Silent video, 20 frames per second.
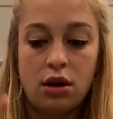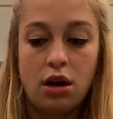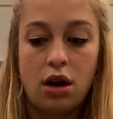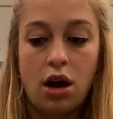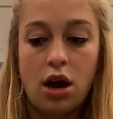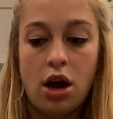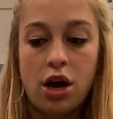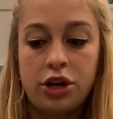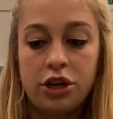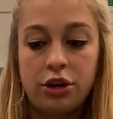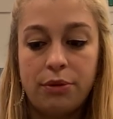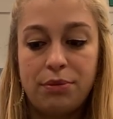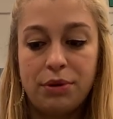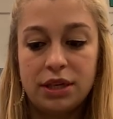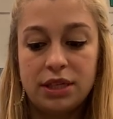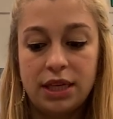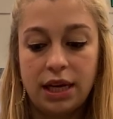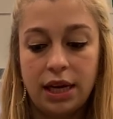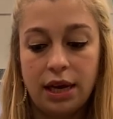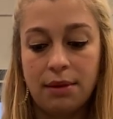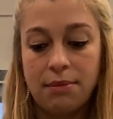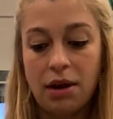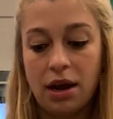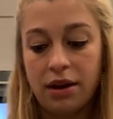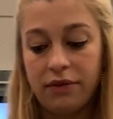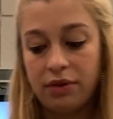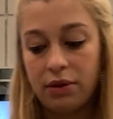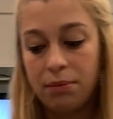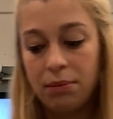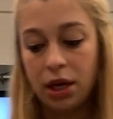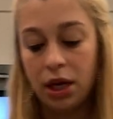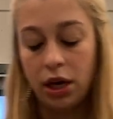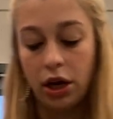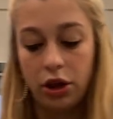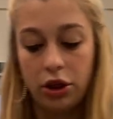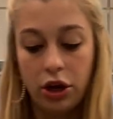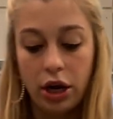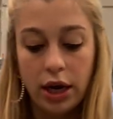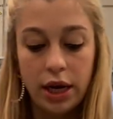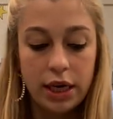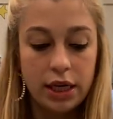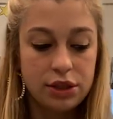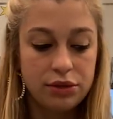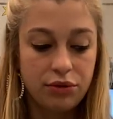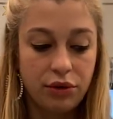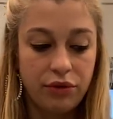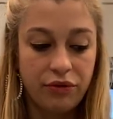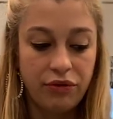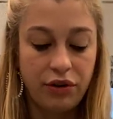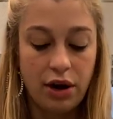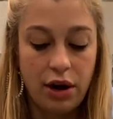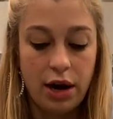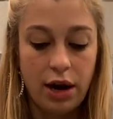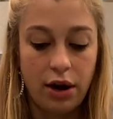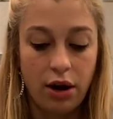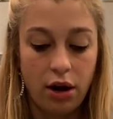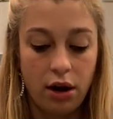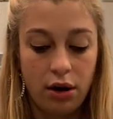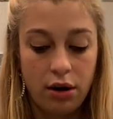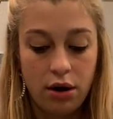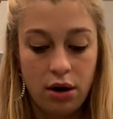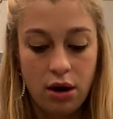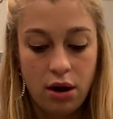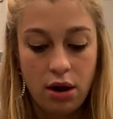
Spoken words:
100% come out of the beaker? There is room for error,